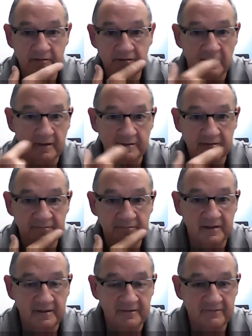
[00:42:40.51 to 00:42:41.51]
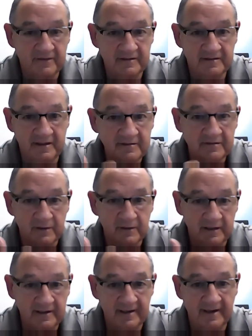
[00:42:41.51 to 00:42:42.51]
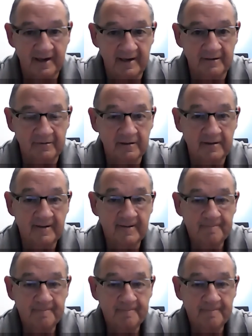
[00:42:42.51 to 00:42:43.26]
chocolate chips on his face. He's the one that did it. I didn't do it.